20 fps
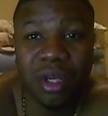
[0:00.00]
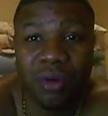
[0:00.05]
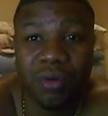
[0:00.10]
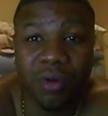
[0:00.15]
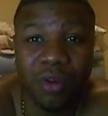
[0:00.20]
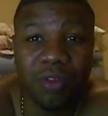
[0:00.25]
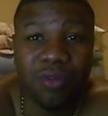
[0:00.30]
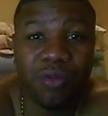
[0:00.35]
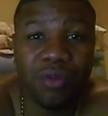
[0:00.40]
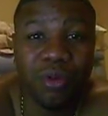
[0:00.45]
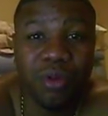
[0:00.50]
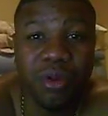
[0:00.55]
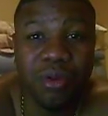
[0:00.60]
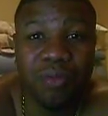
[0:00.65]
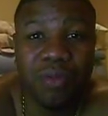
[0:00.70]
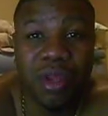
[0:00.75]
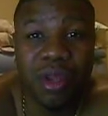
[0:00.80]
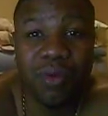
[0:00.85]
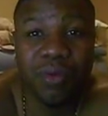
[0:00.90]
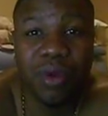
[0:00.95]
which Floyd
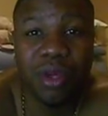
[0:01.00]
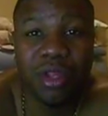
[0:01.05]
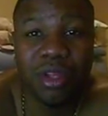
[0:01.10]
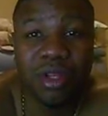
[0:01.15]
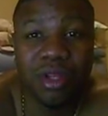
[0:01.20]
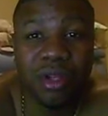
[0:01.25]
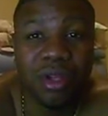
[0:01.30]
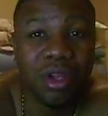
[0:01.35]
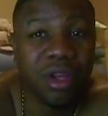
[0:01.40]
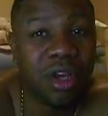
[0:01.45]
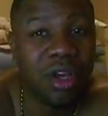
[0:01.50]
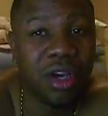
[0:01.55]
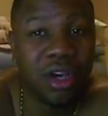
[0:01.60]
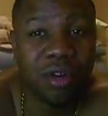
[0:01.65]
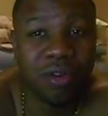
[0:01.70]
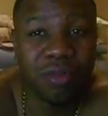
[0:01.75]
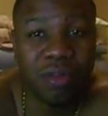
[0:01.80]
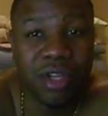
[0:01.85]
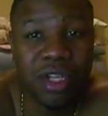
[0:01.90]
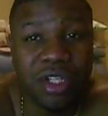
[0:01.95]
Mayweather
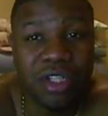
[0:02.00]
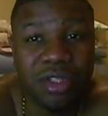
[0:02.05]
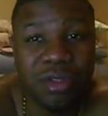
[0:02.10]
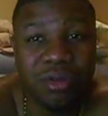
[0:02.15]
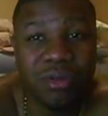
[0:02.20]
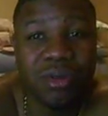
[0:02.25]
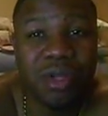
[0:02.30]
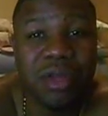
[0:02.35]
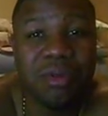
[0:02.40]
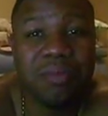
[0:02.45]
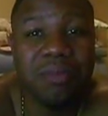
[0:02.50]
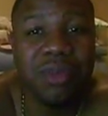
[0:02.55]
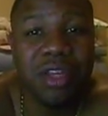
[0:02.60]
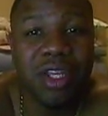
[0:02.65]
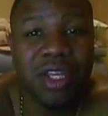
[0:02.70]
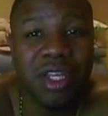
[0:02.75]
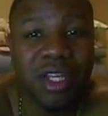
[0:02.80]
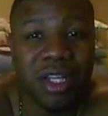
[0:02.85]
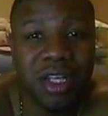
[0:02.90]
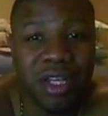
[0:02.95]
agreed to
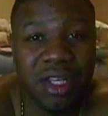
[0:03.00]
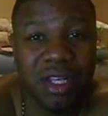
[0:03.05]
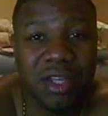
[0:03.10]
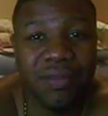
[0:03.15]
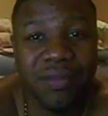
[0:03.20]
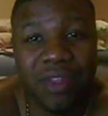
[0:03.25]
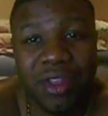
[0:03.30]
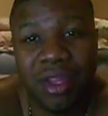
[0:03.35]
immediately.